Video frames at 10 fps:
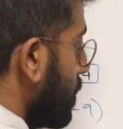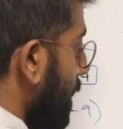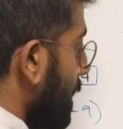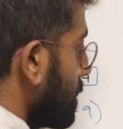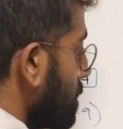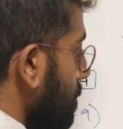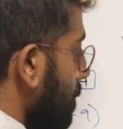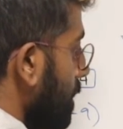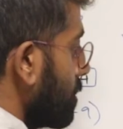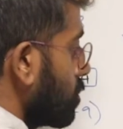X
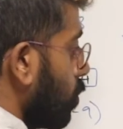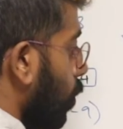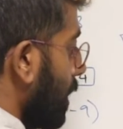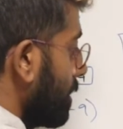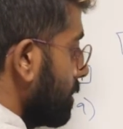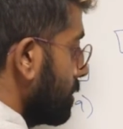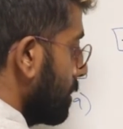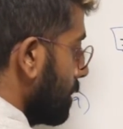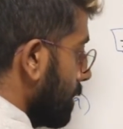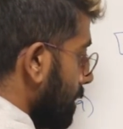minus 1.
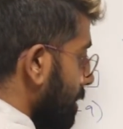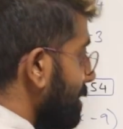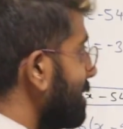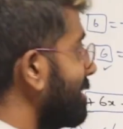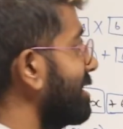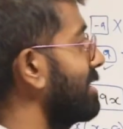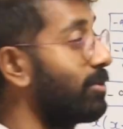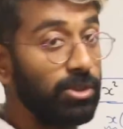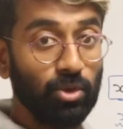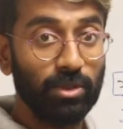And that's that
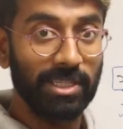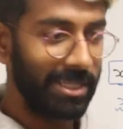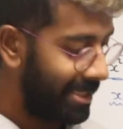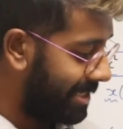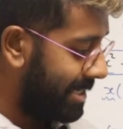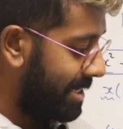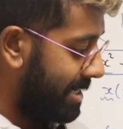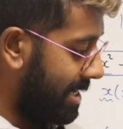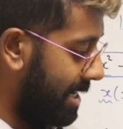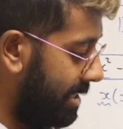one sorted.
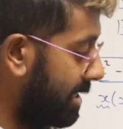And